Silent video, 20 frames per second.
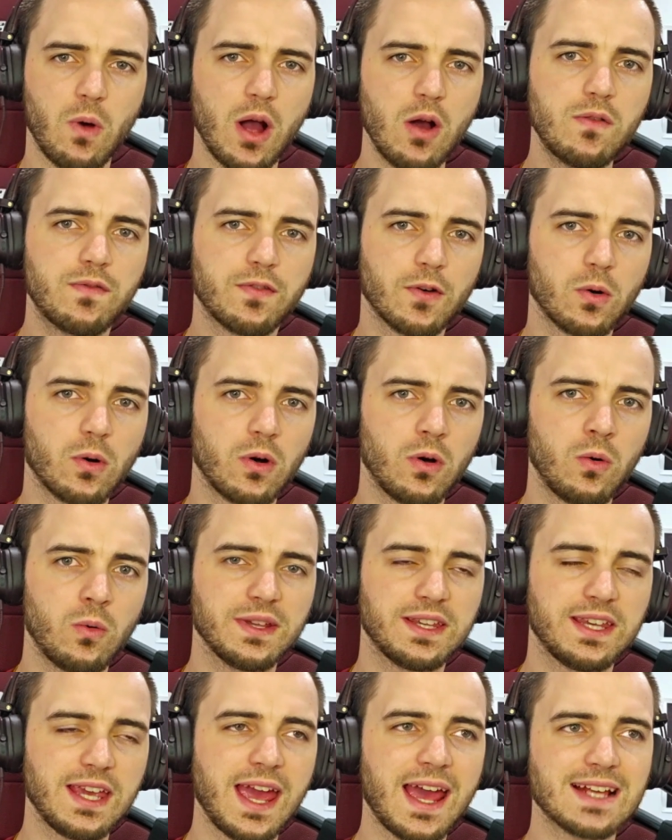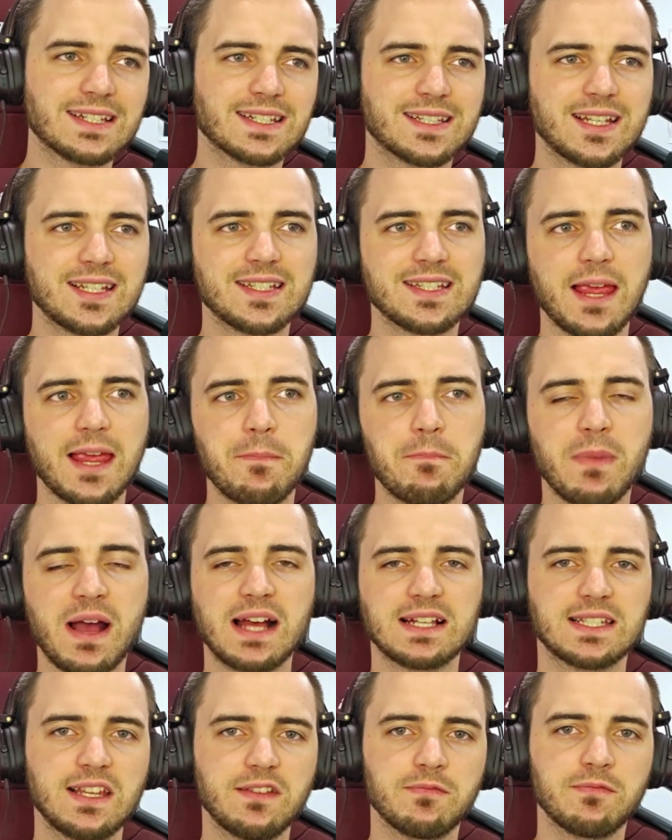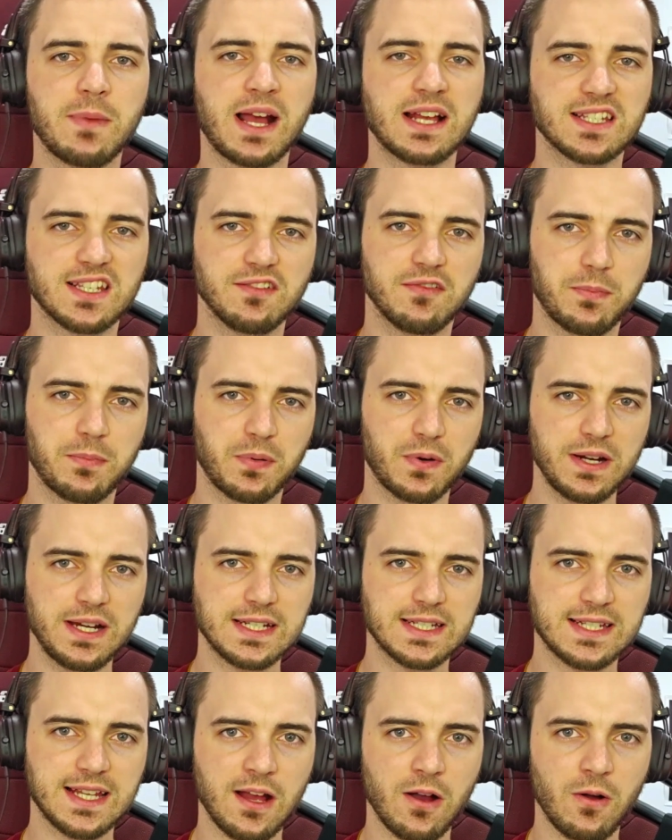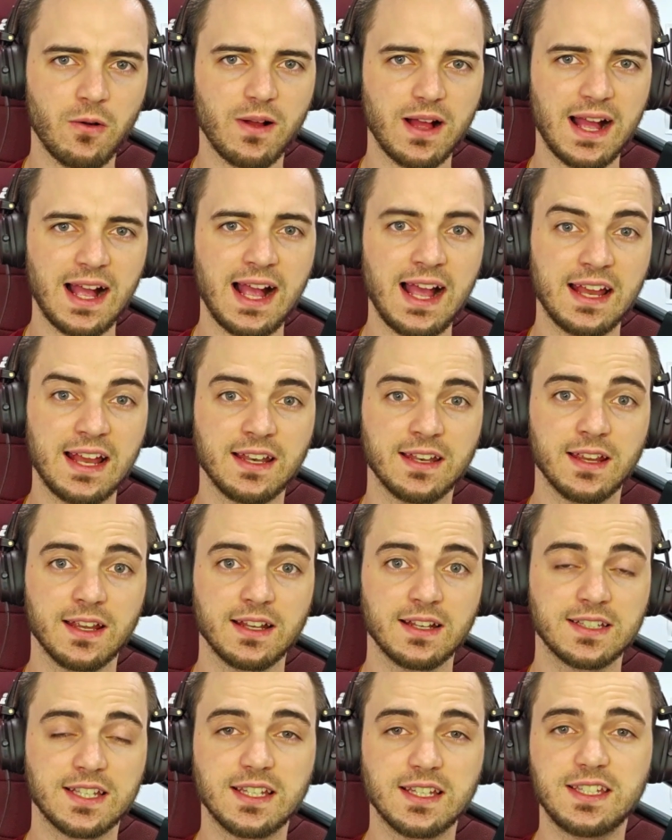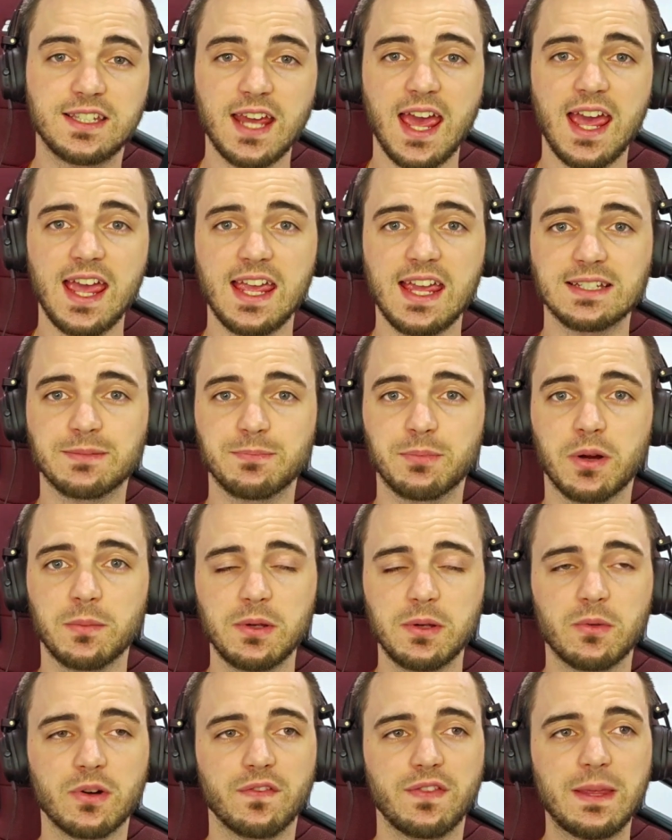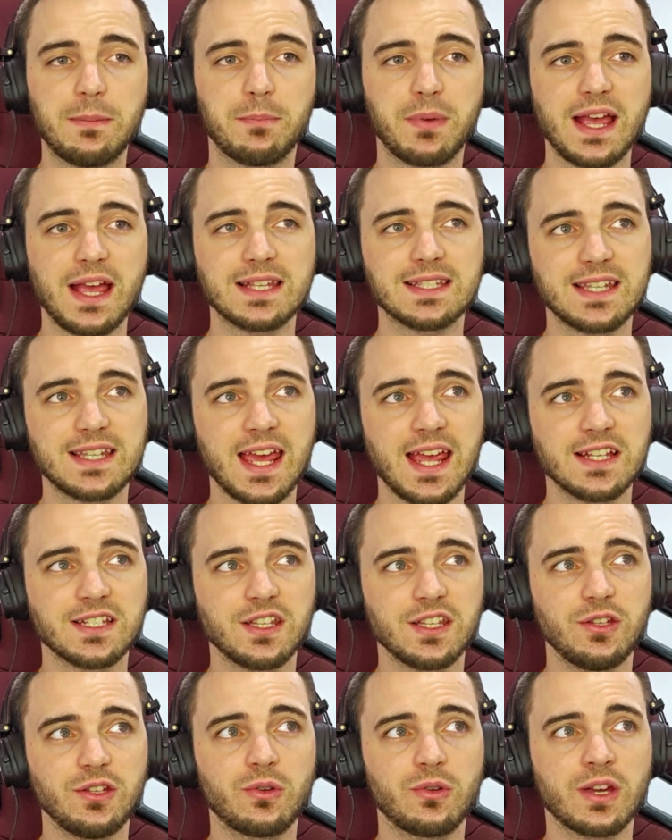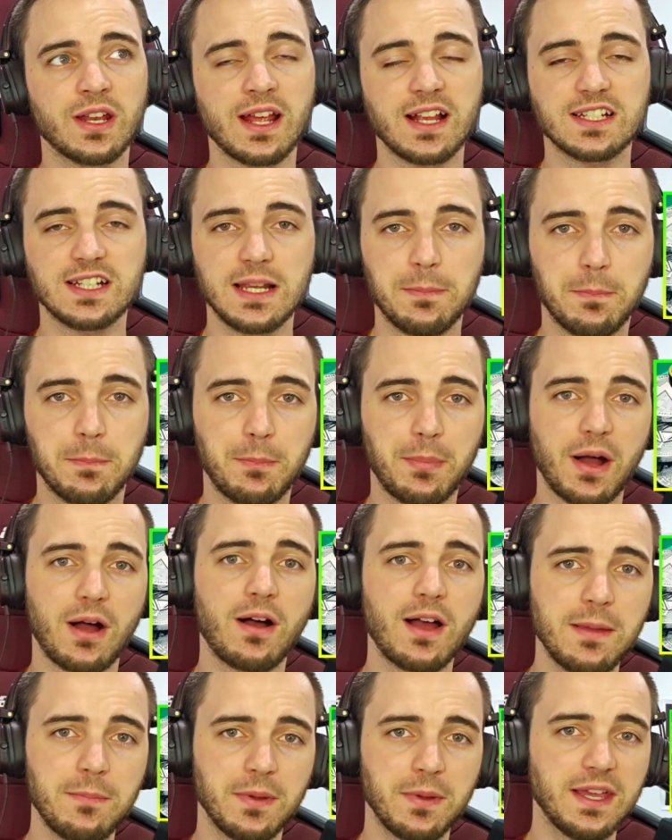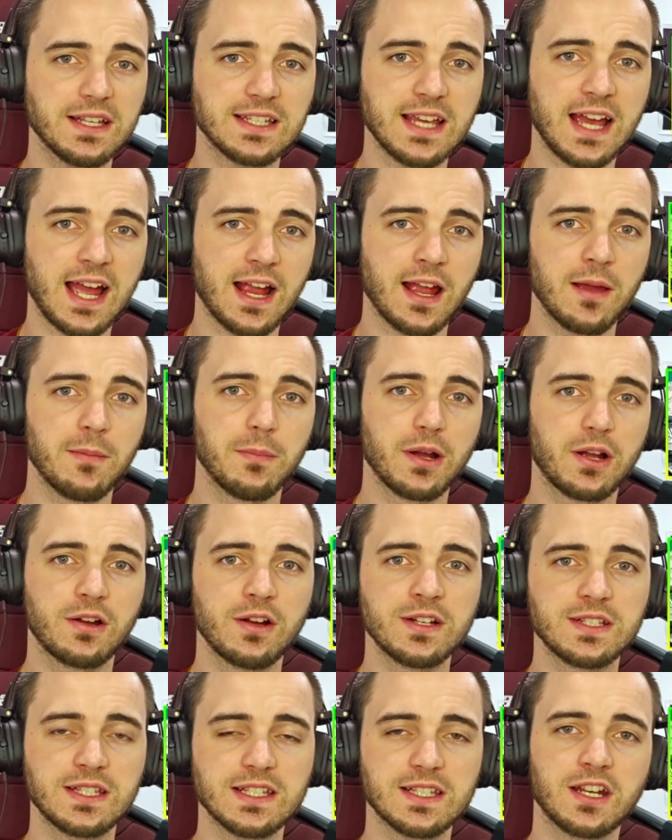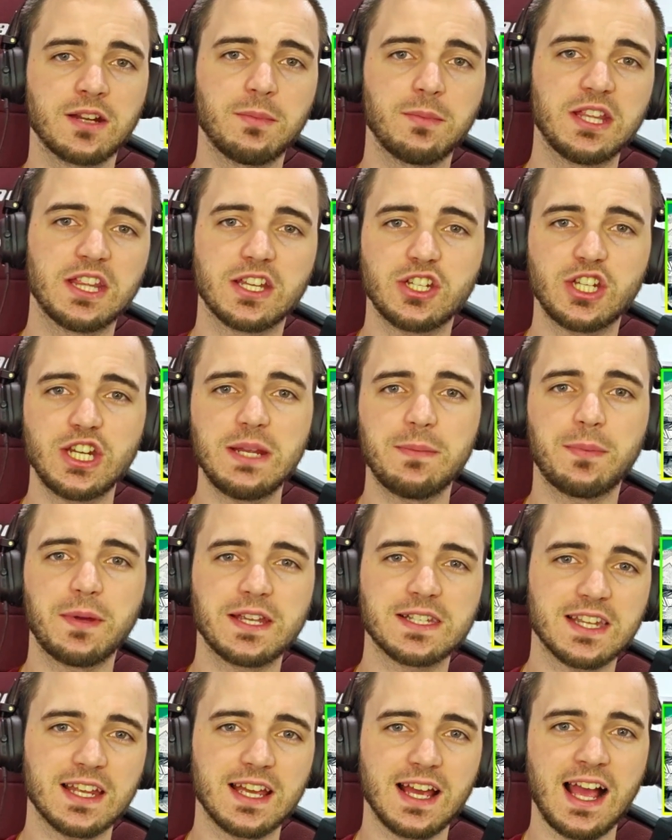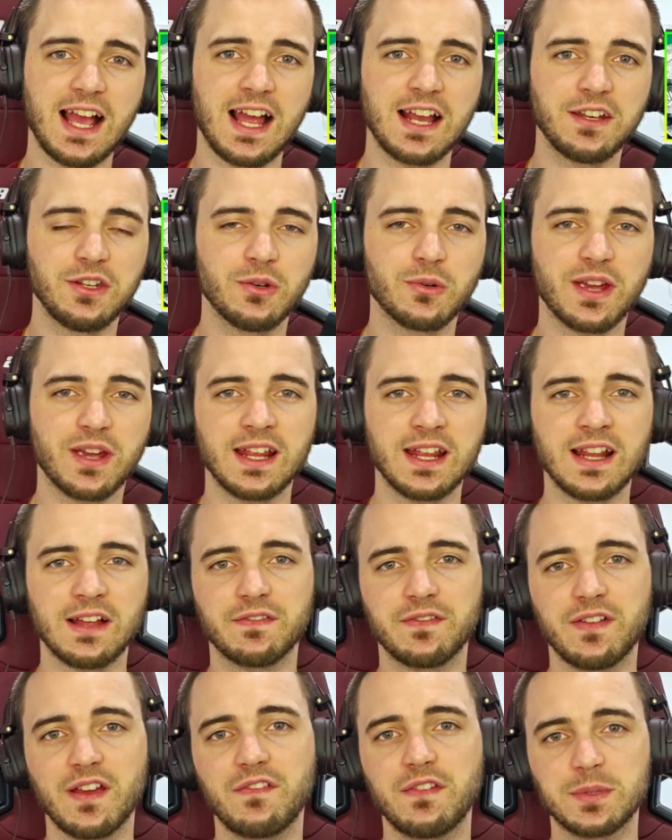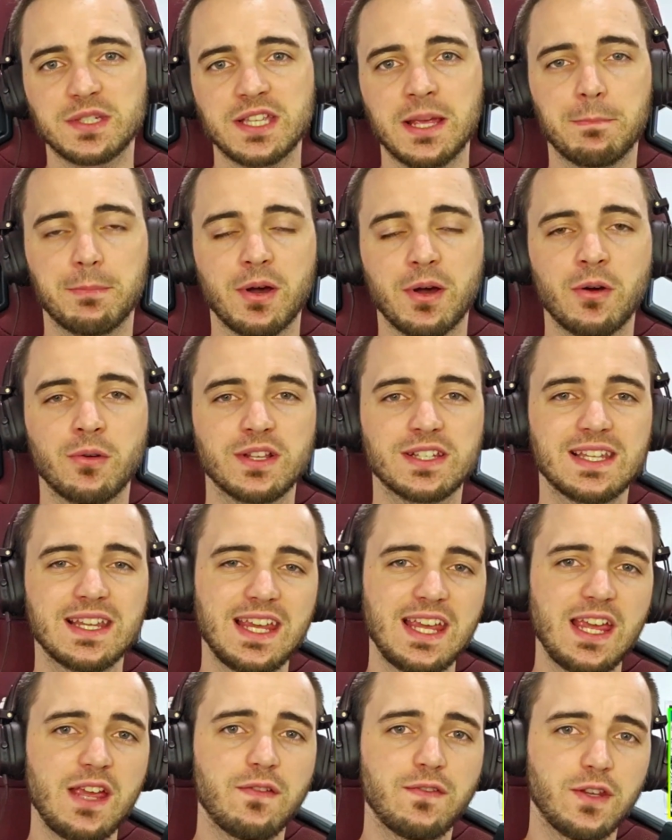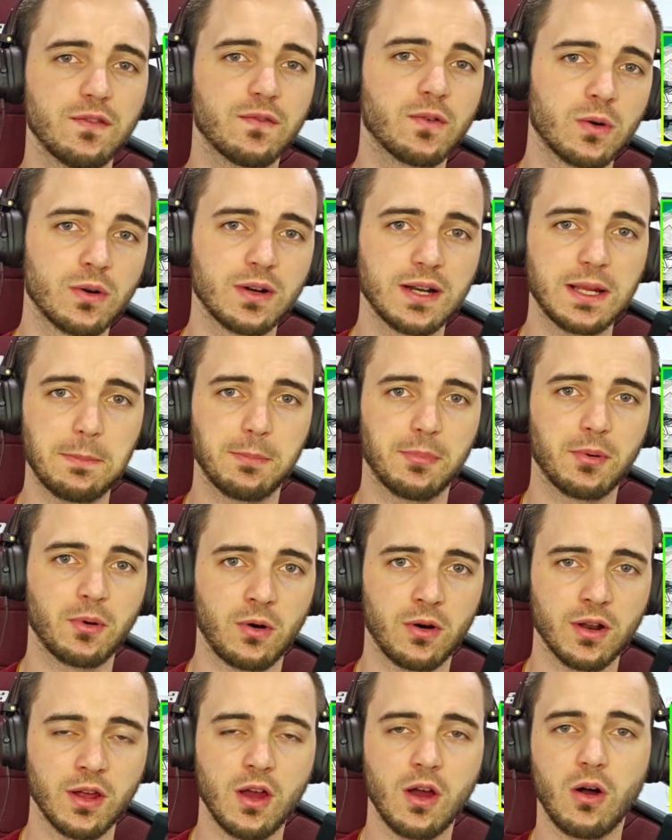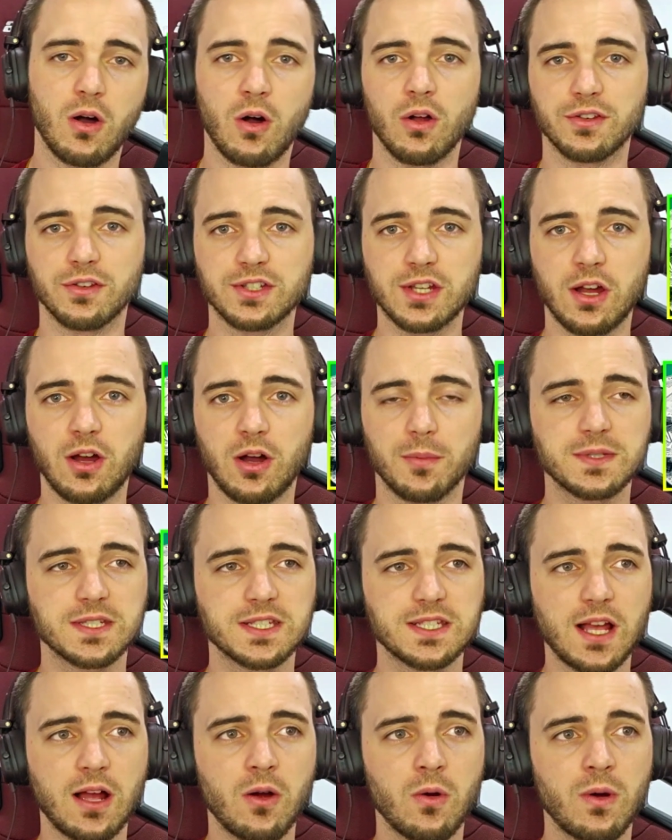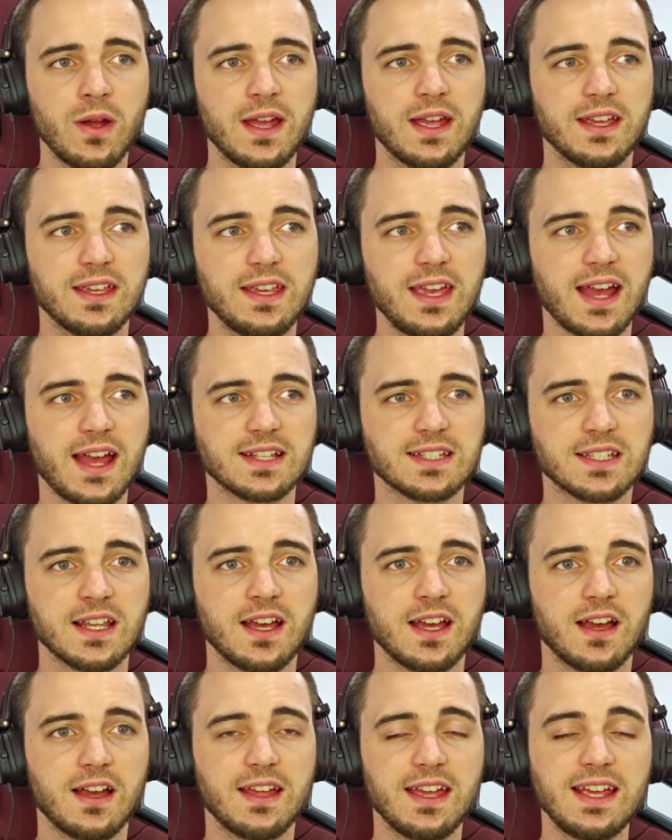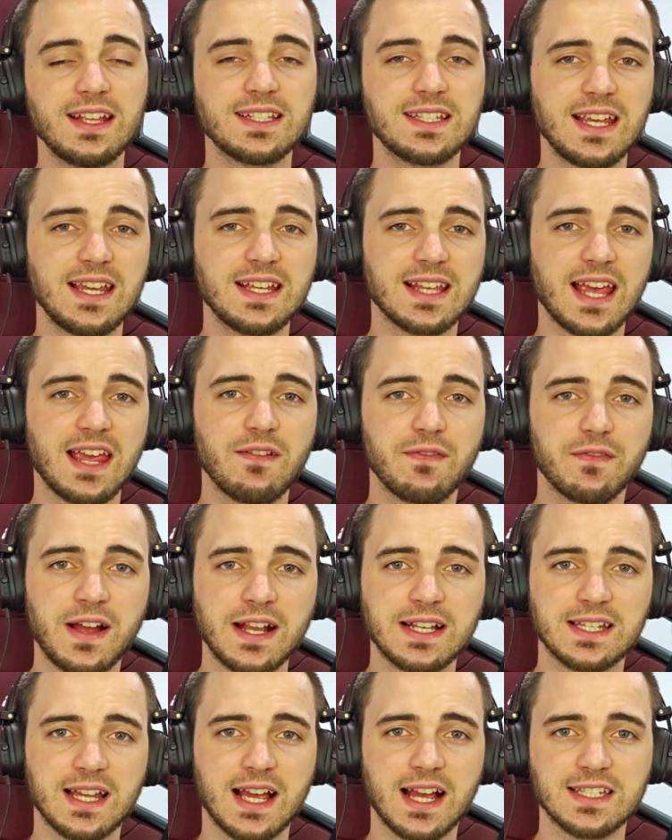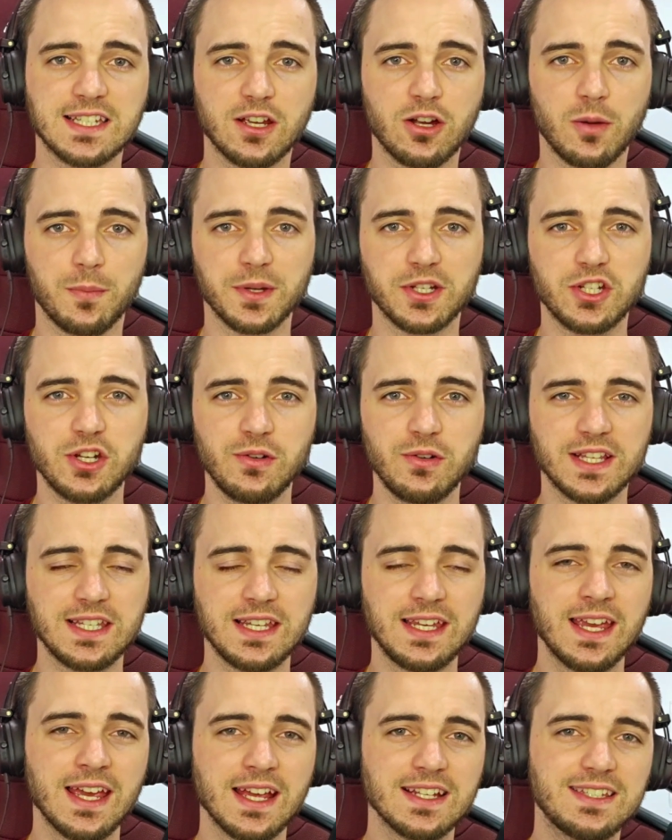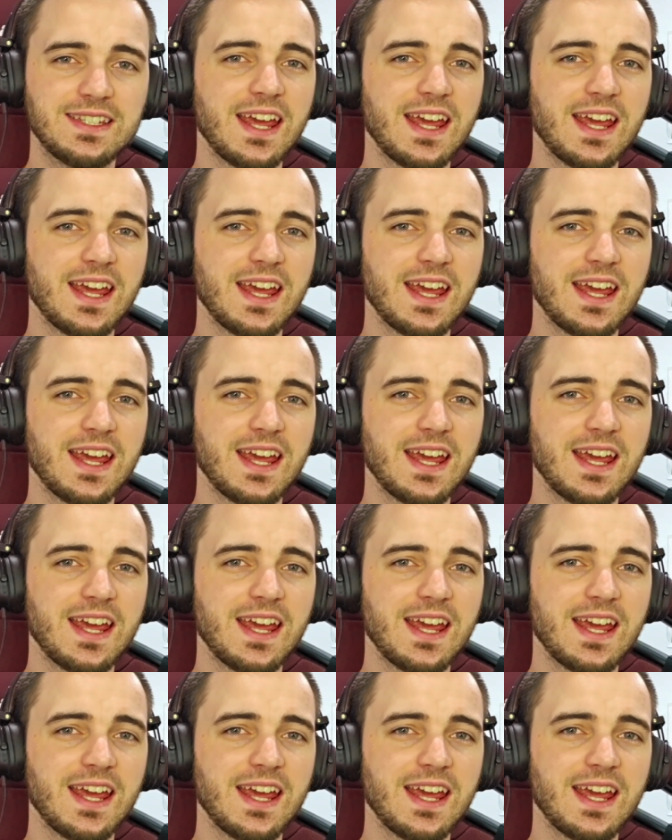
overall, yes, this is a massive, massive pre-sale, and today is probably one of the best days that you can actually buy BDAG because it's going to be the cheapest and you're getting that 50% bonus if you've already bought on top. So yes, this is a fantastic opportunity.